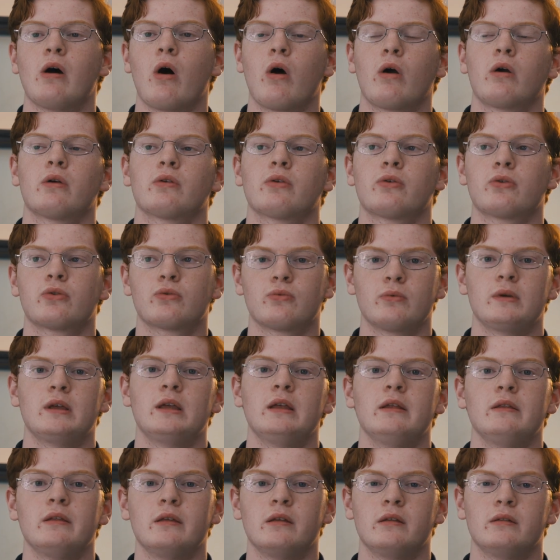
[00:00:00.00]
R3,
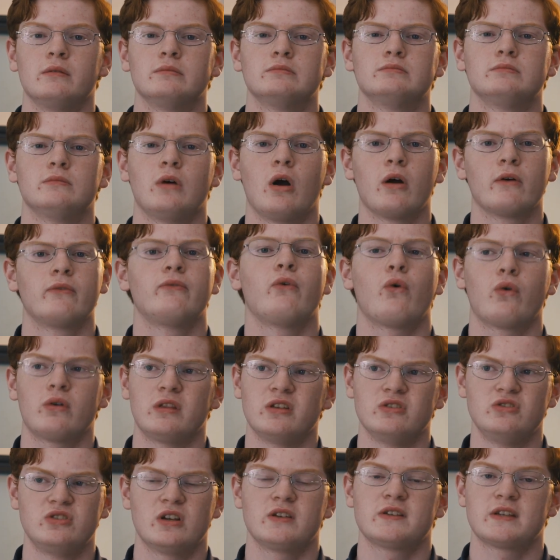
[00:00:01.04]
the R4
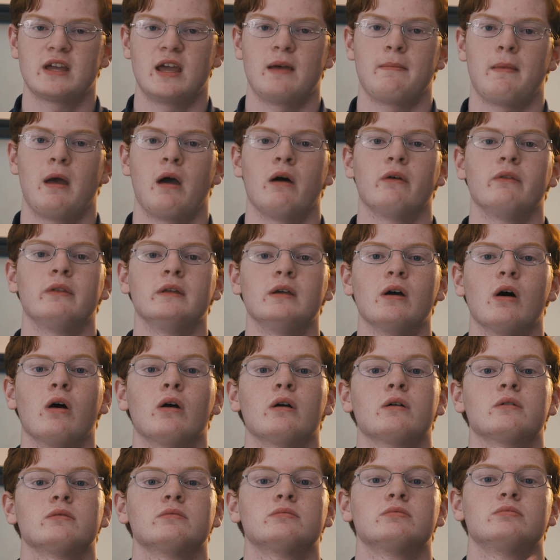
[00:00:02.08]
that just came out,
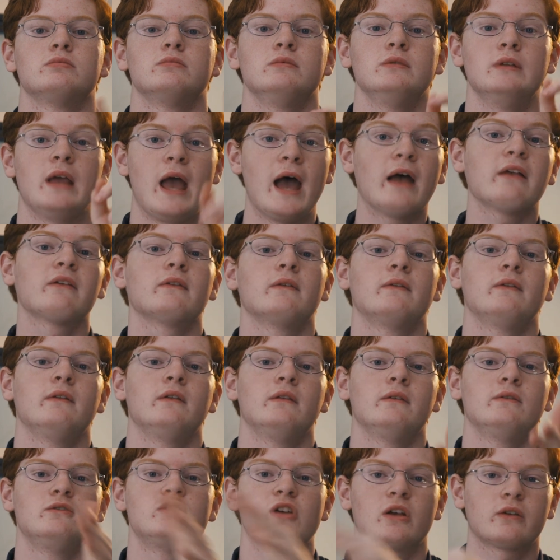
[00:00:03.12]

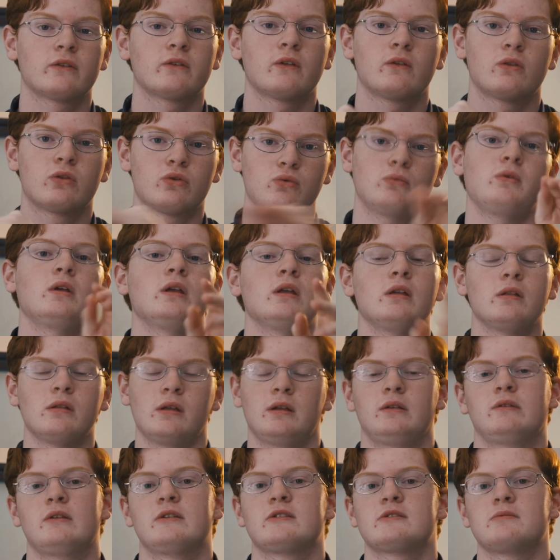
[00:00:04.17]
the just 3,
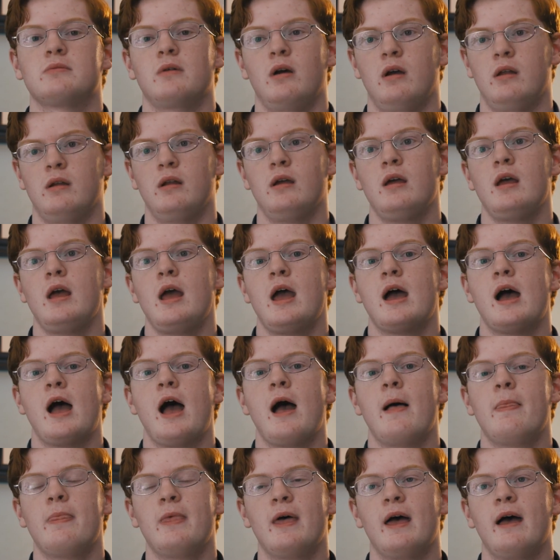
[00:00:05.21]
like this one,
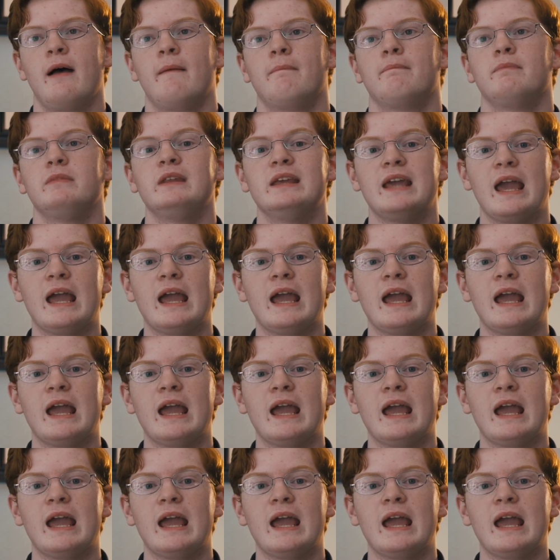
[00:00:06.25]
and then the